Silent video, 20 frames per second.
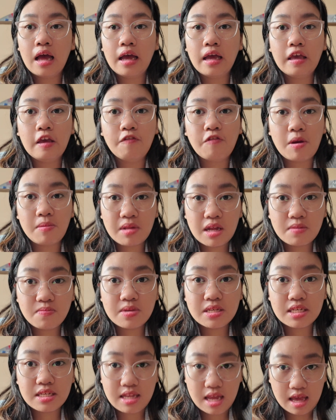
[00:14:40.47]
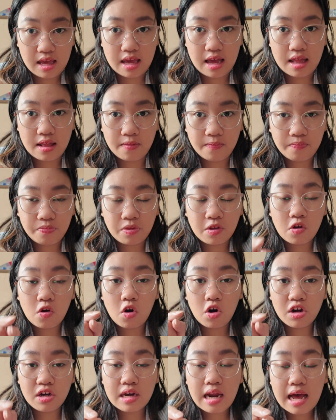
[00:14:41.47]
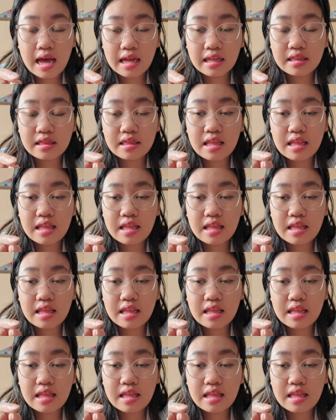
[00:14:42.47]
If I'm not mistaken. Or not,